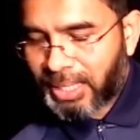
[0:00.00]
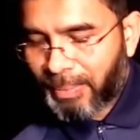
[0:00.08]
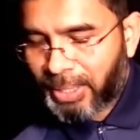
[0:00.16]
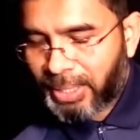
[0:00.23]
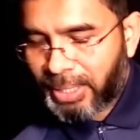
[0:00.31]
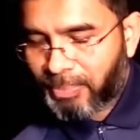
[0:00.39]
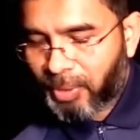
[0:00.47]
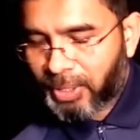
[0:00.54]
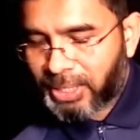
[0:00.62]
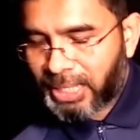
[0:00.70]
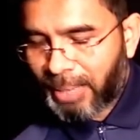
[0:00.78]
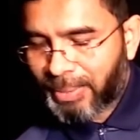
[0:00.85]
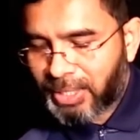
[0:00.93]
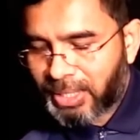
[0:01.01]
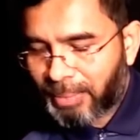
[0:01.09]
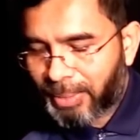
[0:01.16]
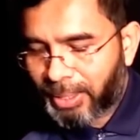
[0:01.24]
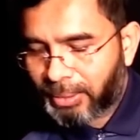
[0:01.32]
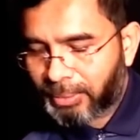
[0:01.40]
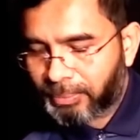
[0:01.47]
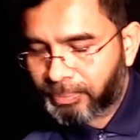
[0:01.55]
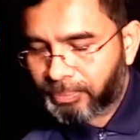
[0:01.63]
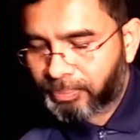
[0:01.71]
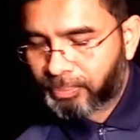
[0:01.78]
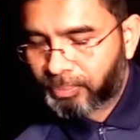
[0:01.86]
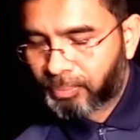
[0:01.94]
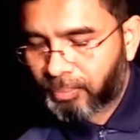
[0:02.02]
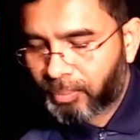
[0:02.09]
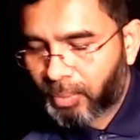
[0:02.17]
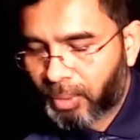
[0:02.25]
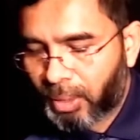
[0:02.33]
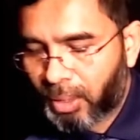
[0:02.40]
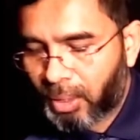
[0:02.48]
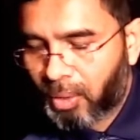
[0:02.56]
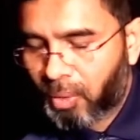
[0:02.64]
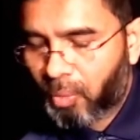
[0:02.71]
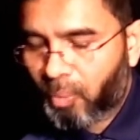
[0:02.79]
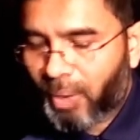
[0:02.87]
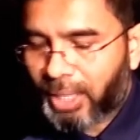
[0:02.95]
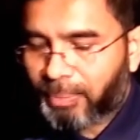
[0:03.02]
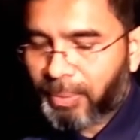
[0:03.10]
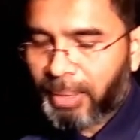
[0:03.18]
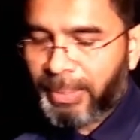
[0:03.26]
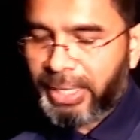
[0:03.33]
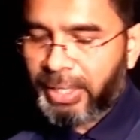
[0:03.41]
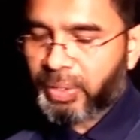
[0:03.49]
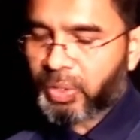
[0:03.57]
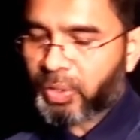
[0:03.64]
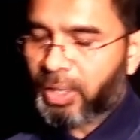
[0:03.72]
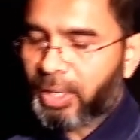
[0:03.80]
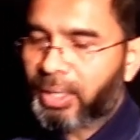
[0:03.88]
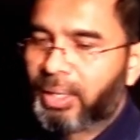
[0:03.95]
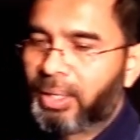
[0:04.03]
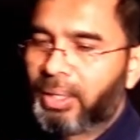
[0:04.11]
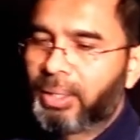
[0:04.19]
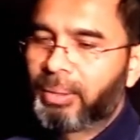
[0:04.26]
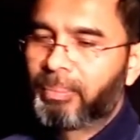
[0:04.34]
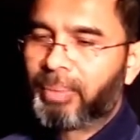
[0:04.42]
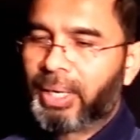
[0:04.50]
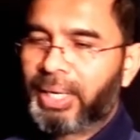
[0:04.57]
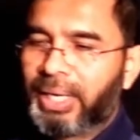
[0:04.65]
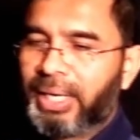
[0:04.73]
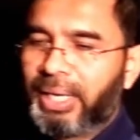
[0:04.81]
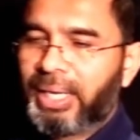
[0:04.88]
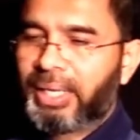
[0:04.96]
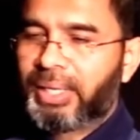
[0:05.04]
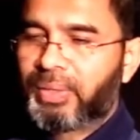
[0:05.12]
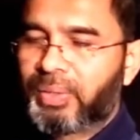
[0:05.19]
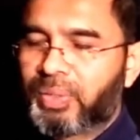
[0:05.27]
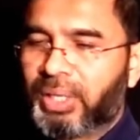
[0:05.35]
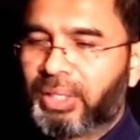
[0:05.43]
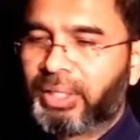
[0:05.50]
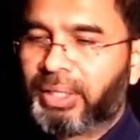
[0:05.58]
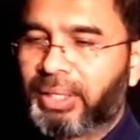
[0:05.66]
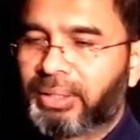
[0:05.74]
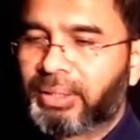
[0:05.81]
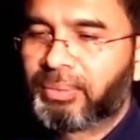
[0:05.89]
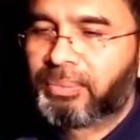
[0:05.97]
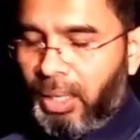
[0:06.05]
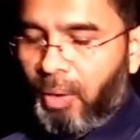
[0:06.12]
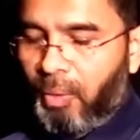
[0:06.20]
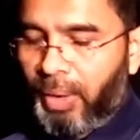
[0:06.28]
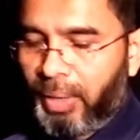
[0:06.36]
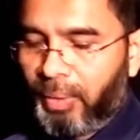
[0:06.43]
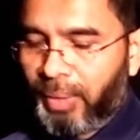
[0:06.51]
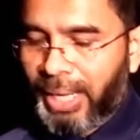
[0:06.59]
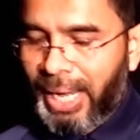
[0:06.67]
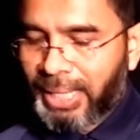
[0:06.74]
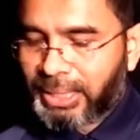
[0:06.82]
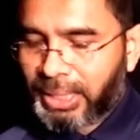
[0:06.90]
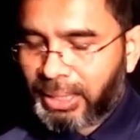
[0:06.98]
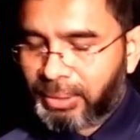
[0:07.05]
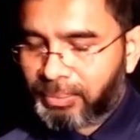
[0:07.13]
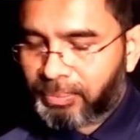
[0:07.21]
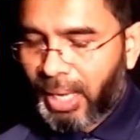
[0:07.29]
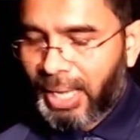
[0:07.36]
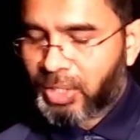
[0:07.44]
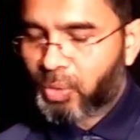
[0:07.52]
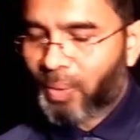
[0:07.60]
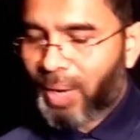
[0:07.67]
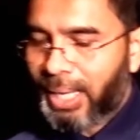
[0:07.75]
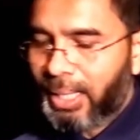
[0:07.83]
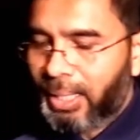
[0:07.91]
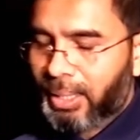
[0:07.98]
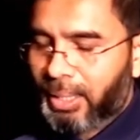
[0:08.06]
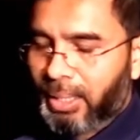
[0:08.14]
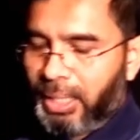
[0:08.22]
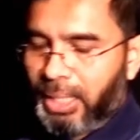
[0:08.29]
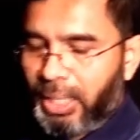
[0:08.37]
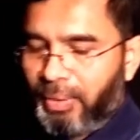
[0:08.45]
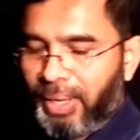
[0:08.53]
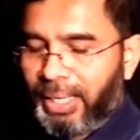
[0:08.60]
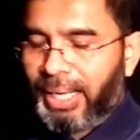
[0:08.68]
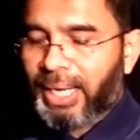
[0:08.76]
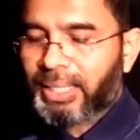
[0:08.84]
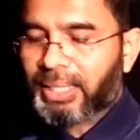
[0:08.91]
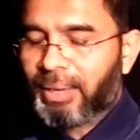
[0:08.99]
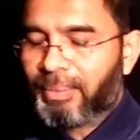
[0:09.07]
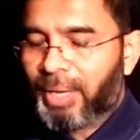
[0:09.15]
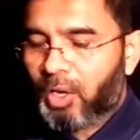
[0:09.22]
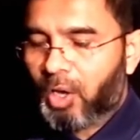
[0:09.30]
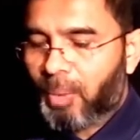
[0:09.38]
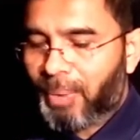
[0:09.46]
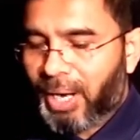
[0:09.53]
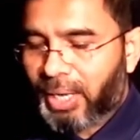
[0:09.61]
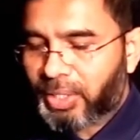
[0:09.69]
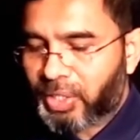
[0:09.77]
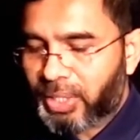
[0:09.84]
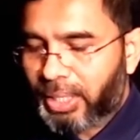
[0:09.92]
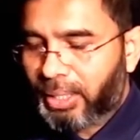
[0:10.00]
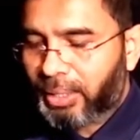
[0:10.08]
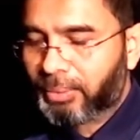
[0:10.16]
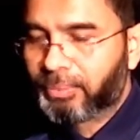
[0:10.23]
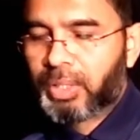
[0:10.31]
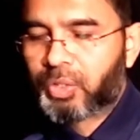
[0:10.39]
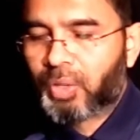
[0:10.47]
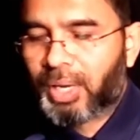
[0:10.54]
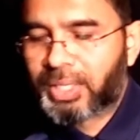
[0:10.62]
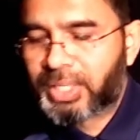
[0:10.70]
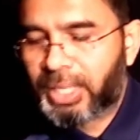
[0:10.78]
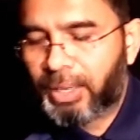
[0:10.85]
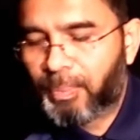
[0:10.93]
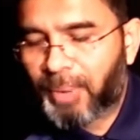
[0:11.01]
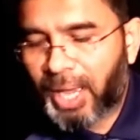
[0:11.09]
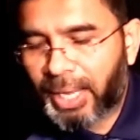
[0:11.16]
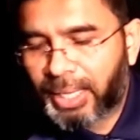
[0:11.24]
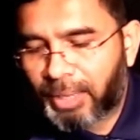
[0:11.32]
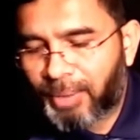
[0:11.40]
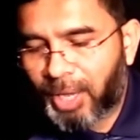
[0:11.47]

17.77 watt per meter square per degree centigrade. Now when you get HY, you can get the value of RC. So RC, plug in the